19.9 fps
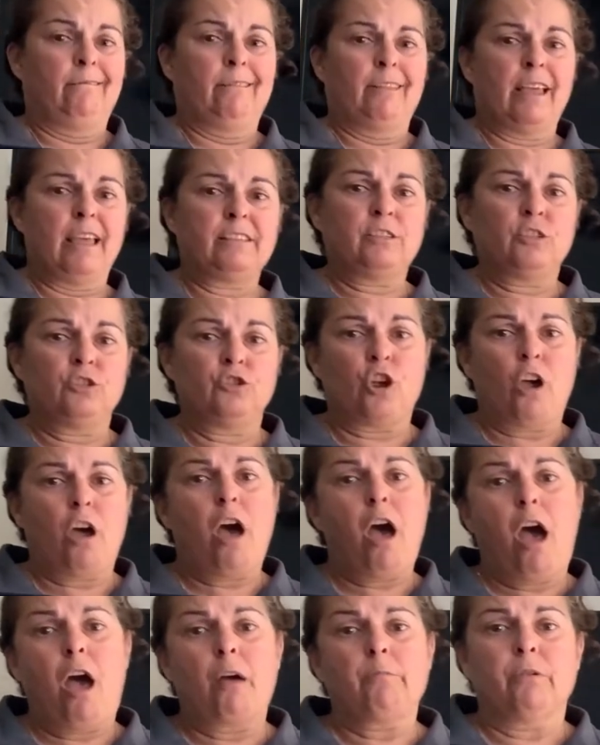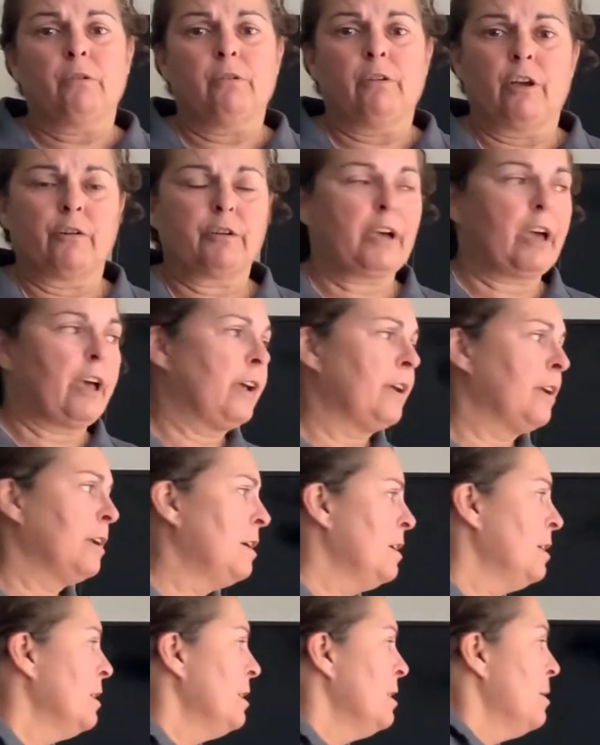That's a job, okay?
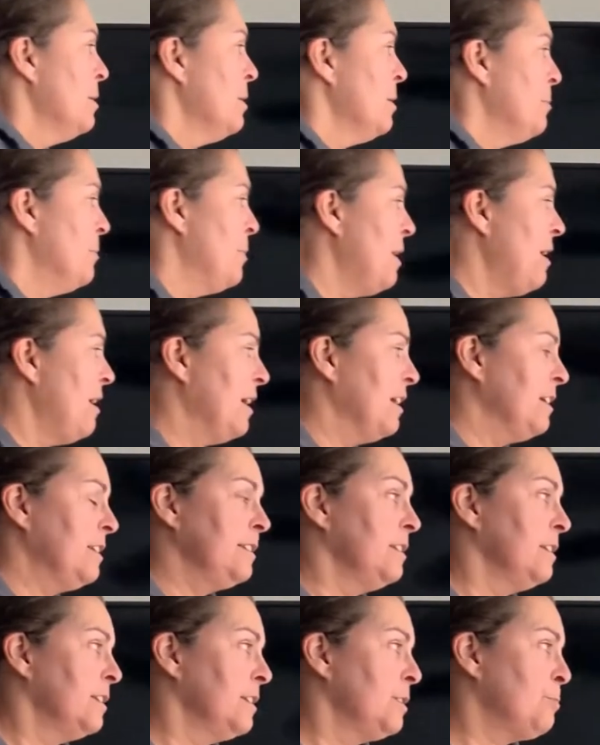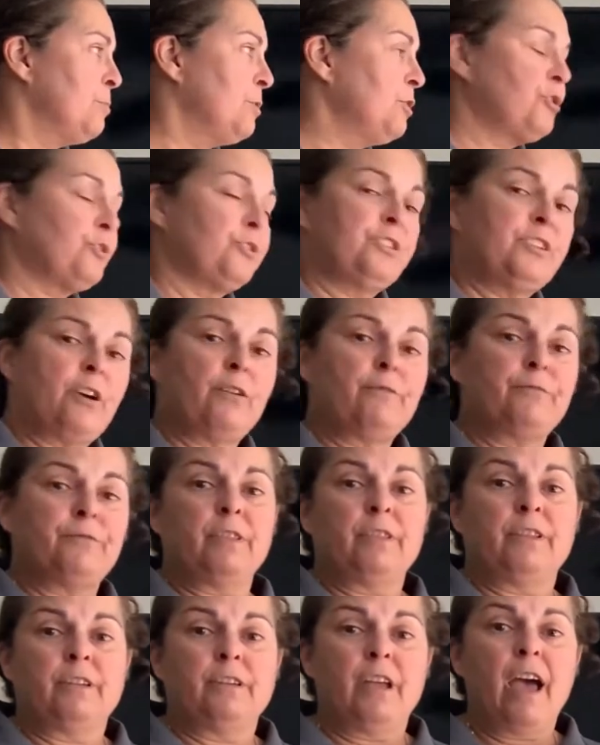But put yourself
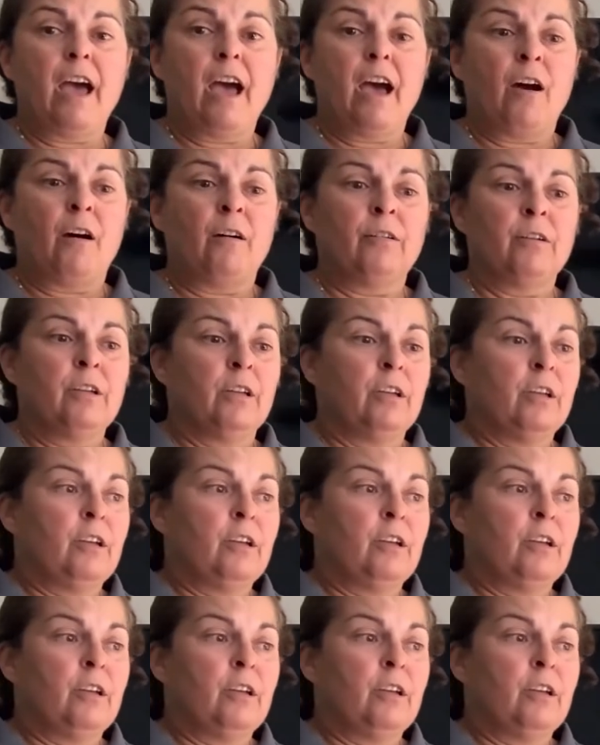in the now,